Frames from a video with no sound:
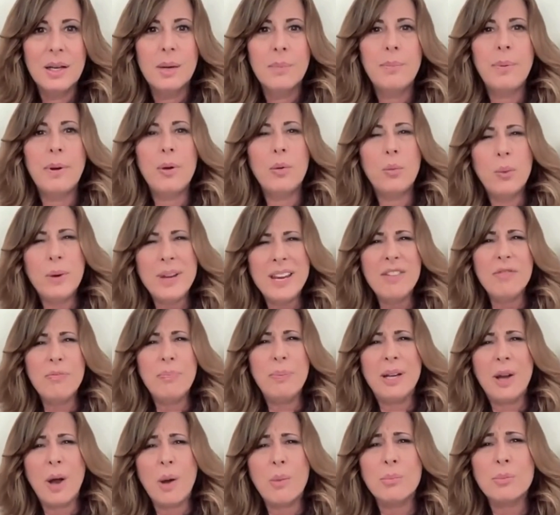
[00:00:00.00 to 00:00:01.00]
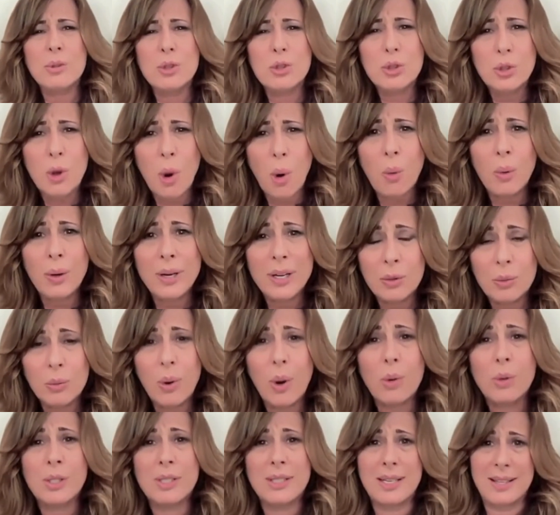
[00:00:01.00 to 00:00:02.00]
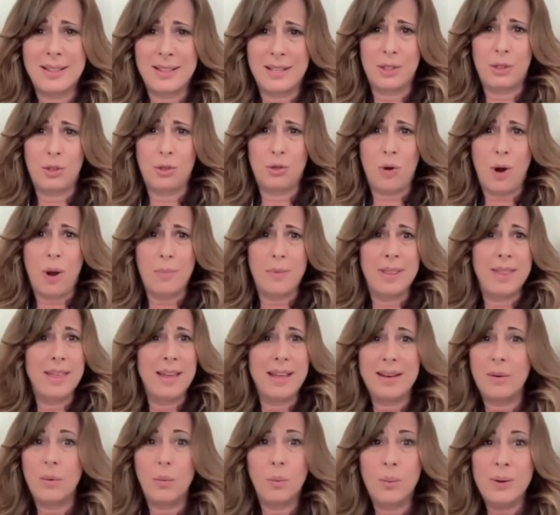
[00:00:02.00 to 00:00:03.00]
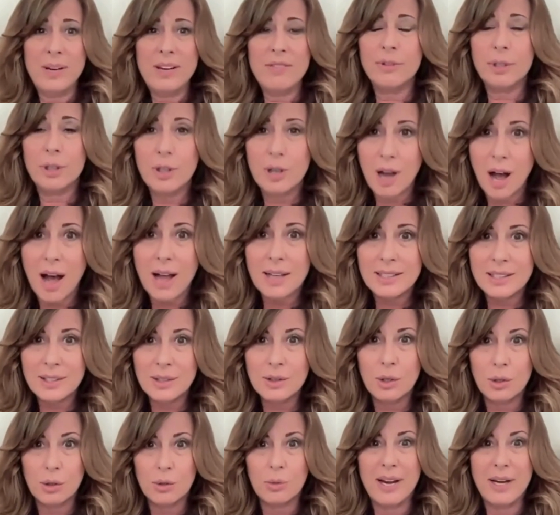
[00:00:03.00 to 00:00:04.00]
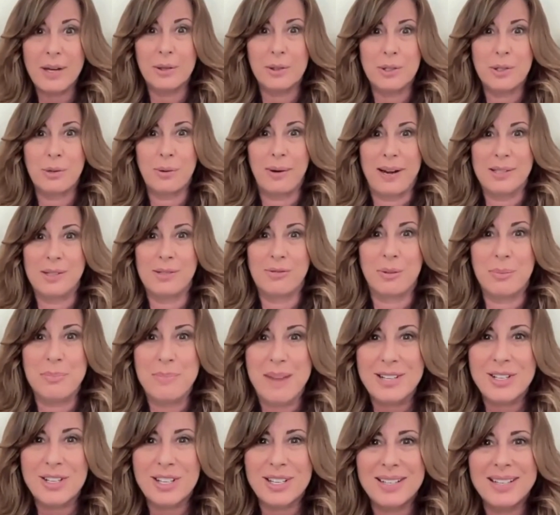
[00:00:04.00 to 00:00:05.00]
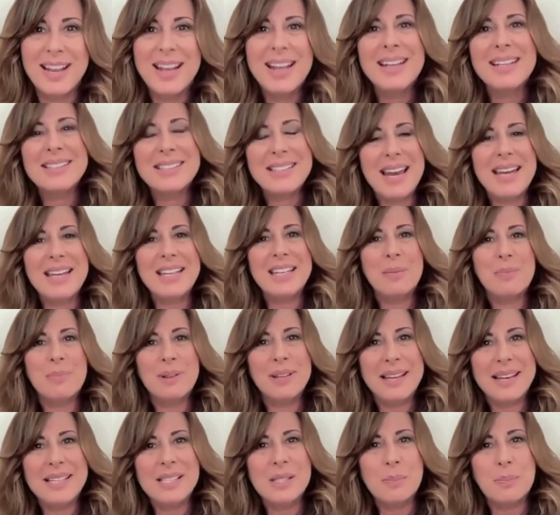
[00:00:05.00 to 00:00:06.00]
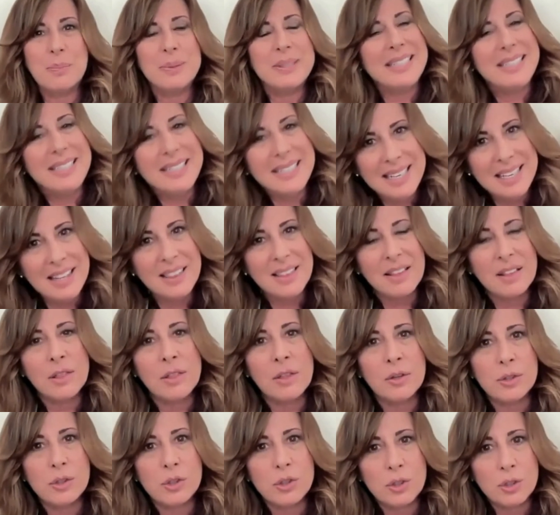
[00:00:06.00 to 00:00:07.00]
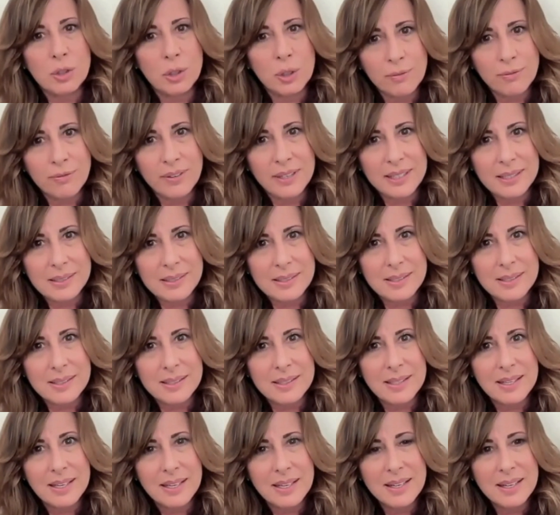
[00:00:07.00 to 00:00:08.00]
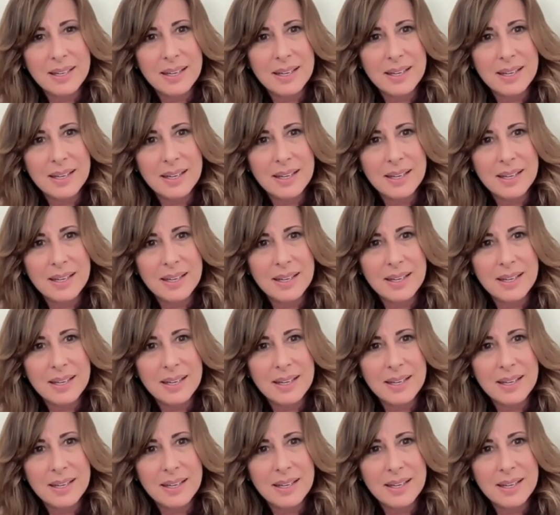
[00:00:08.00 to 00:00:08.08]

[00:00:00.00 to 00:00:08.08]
But we've become so engrossed in this drama that we forgot the greater transformation taking place beneath the surface.